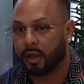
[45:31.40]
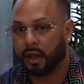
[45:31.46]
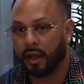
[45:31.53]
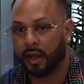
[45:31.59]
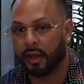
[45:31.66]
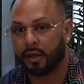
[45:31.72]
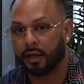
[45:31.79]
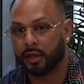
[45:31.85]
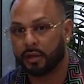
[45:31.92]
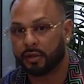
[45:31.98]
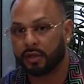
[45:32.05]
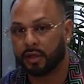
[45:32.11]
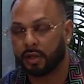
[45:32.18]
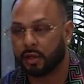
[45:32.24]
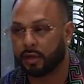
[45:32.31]
and
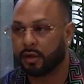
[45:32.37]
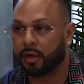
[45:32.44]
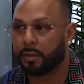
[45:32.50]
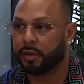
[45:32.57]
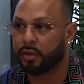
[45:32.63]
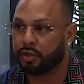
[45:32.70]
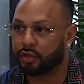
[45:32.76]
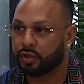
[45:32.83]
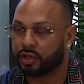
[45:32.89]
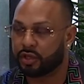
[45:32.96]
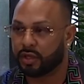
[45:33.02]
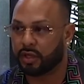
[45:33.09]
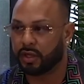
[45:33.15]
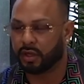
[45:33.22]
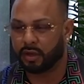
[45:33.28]
to learn about
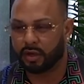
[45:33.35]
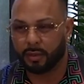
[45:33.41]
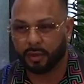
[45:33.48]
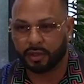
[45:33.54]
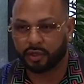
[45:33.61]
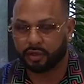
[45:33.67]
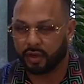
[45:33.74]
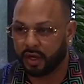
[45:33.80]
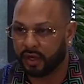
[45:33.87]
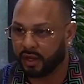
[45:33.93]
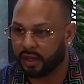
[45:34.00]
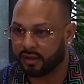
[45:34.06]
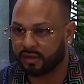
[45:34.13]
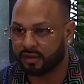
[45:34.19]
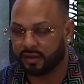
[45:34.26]
nutrition, learn about training,
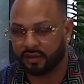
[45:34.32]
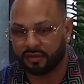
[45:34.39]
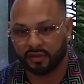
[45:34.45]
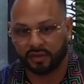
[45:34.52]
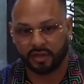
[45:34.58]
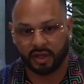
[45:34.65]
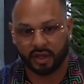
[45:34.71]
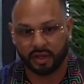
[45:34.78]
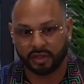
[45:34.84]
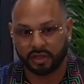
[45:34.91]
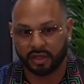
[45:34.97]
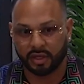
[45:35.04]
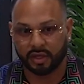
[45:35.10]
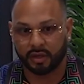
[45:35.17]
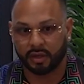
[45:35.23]
exercise
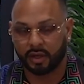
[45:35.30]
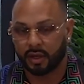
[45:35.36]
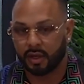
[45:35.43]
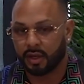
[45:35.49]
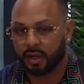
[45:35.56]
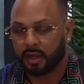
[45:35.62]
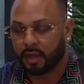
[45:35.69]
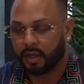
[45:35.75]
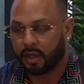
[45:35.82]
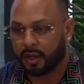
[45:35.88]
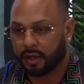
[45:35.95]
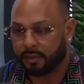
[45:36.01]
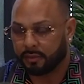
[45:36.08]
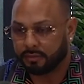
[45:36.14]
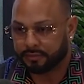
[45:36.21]
physiology, and
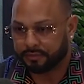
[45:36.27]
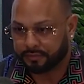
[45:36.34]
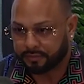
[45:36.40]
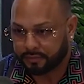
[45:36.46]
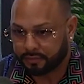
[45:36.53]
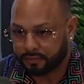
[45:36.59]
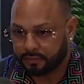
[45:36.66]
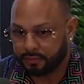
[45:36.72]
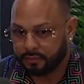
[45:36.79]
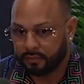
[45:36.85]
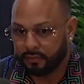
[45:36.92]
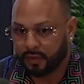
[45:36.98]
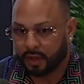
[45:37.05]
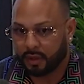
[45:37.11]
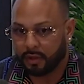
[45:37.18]
um,
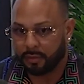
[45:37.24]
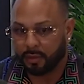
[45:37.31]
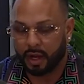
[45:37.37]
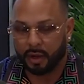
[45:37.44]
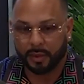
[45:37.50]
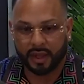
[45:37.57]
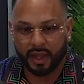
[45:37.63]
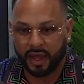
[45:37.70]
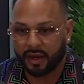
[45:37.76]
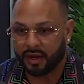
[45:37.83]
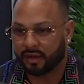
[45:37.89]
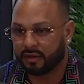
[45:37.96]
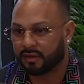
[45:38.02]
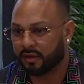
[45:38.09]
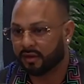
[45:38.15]

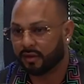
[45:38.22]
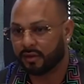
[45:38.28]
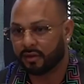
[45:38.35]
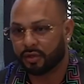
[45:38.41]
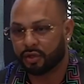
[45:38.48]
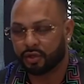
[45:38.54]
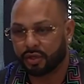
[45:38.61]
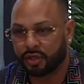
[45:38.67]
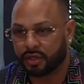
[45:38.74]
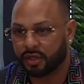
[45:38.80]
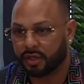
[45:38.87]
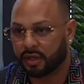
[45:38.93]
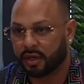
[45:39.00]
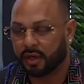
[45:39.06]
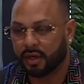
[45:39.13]
biomechanics and
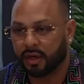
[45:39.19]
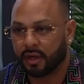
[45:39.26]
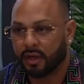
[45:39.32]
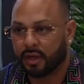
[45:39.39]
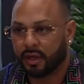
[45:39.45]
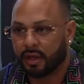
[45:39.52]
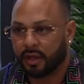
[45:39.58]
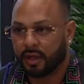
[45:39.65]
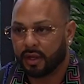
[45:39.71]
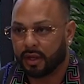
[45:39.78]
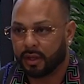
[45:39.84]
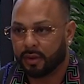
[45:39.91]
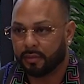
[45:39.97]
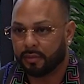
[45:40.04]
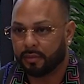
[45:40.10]
nutrition, and
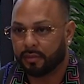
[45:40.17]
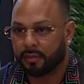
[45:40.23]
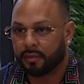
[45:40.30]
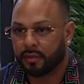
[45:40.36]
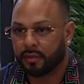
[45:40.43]
um,